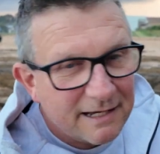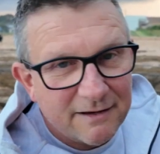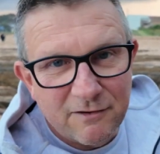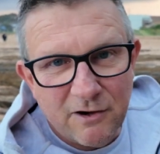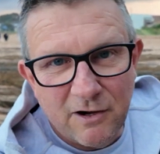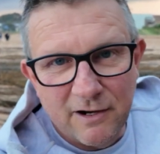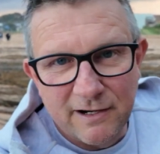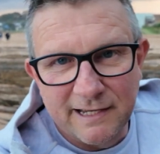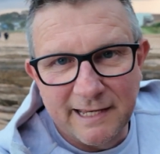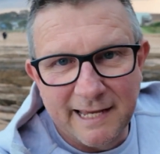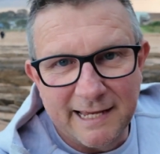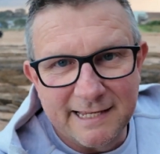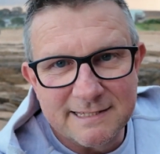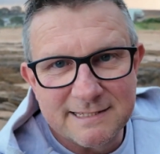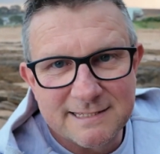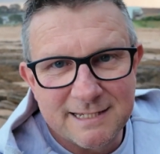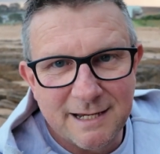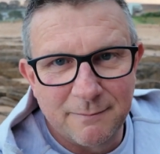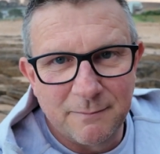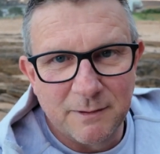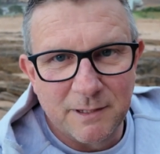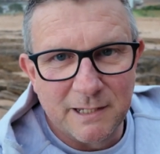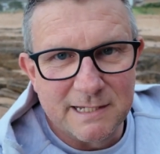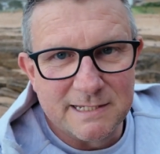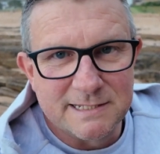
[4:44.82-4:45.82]
if I can get
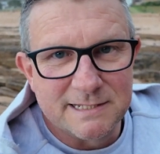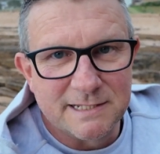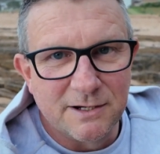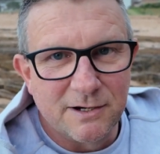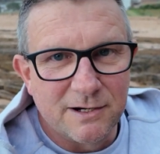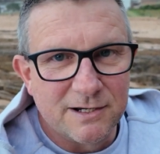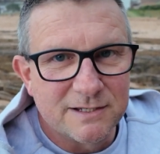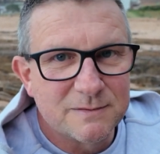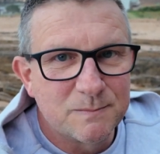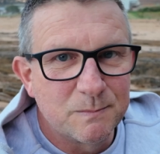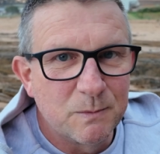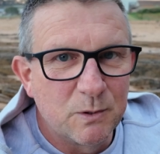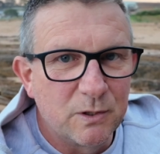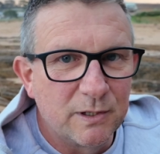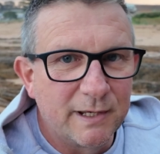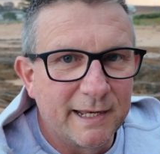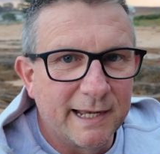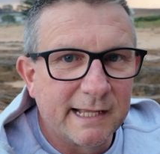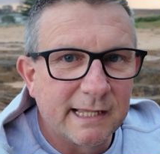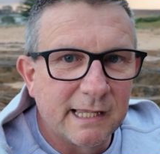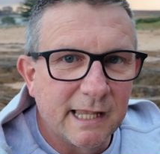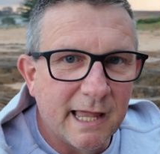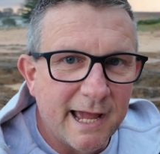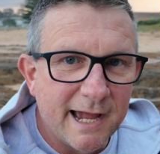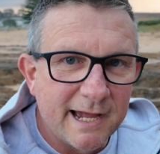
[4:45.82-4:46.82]
some of these nice moody
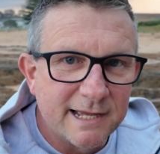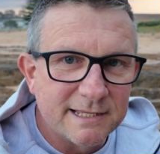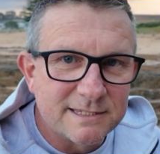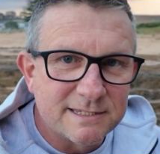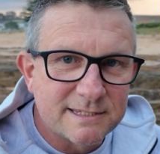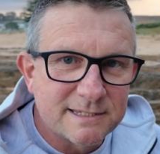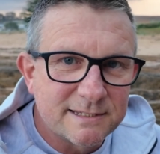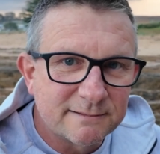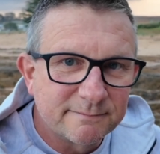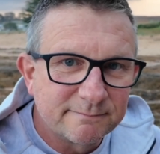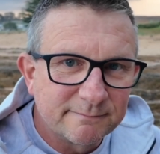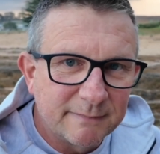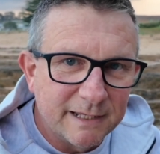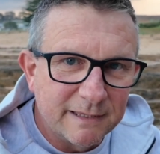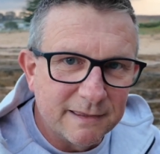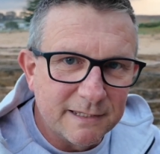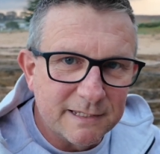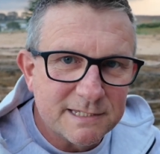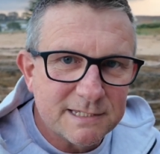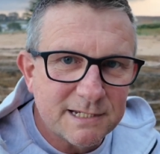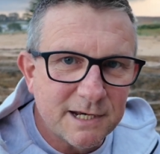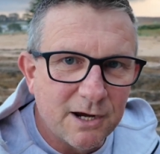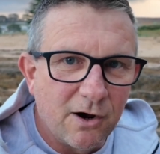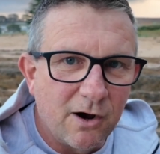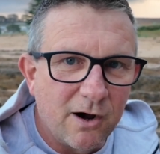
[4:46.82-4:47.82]
clouds in the
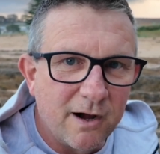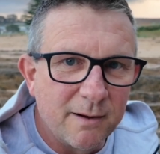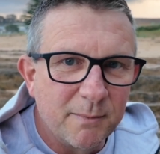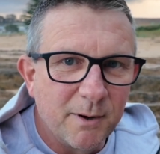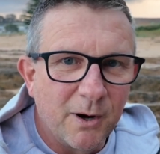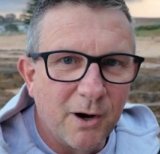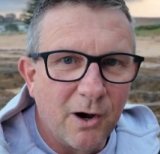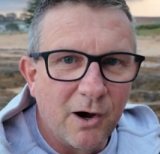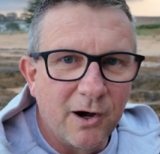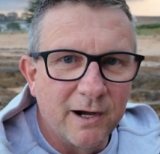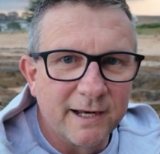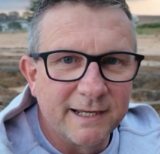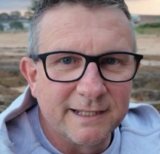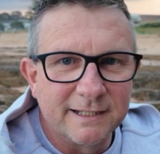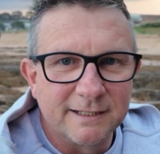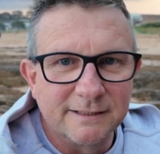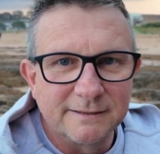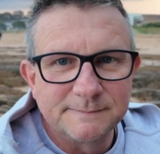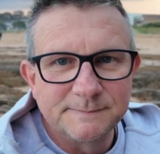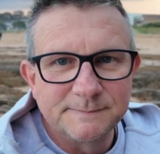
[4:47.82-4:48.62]
sky behind it.